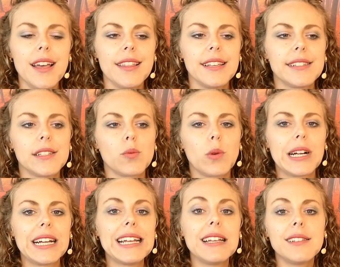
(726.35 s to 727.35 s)
This is
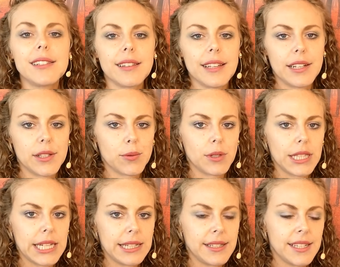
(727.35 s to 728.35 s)
where insulin is
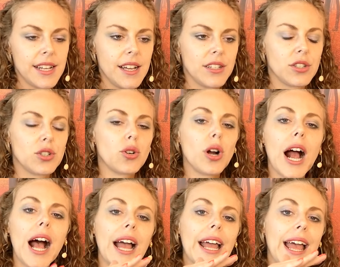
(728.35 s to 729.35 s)
released to
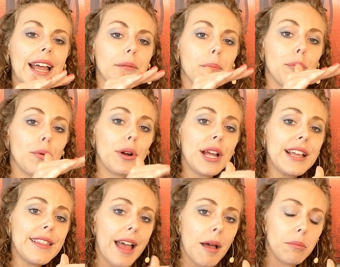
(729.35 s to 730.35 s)
try and
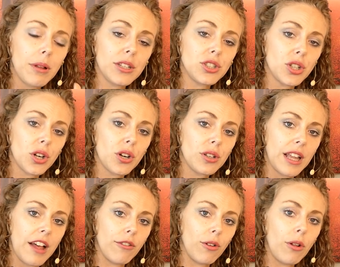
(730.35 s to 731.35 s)
bring that blood sugar
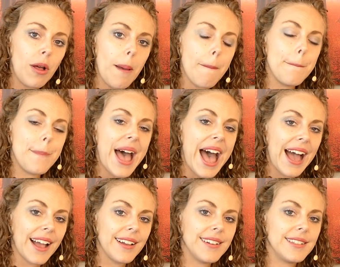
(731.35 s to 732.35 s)
level
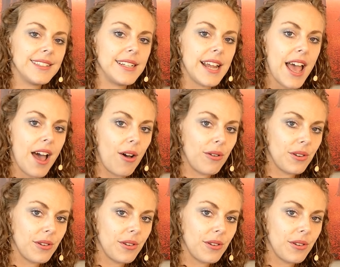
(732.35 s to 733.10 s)
back down.